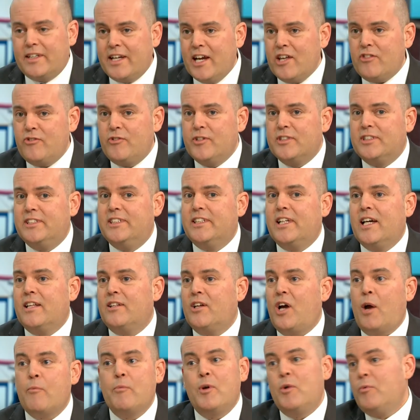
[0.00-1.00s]
to get through this
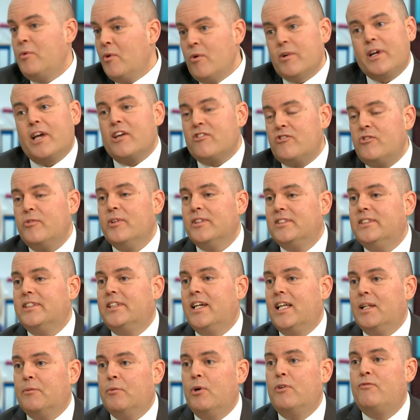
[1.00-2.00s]
together, and we will get through it
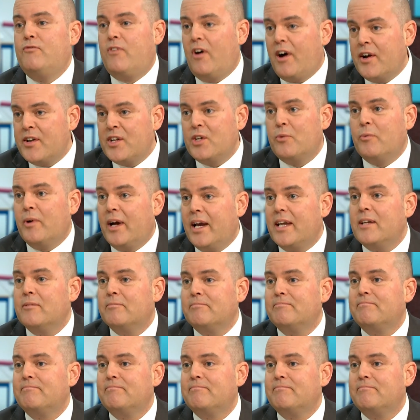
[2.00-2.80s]
together. We'll find a way.